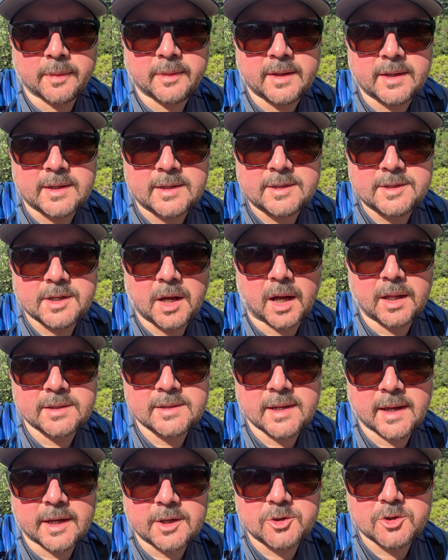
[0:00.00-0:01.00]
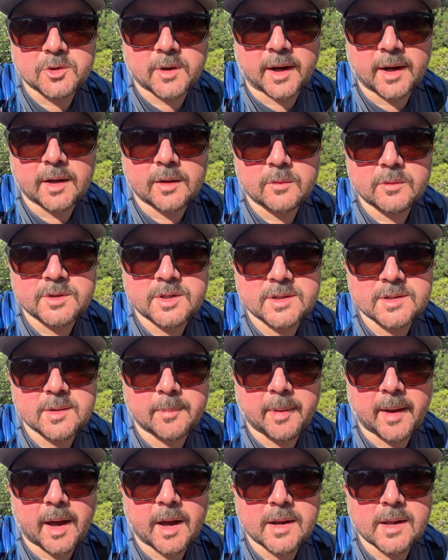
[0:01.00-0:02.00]
the Dante Trail, which is
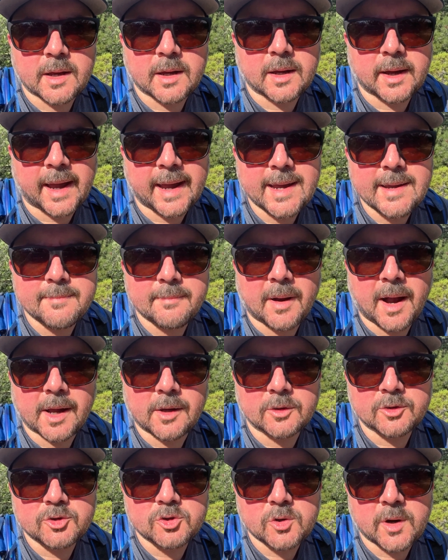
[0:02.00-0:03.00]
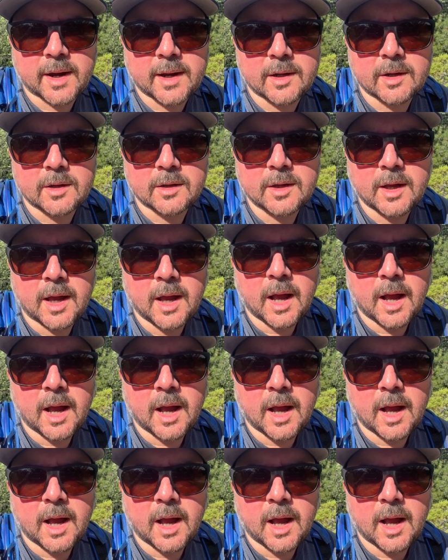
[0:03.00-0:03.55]
about a 8-mile trail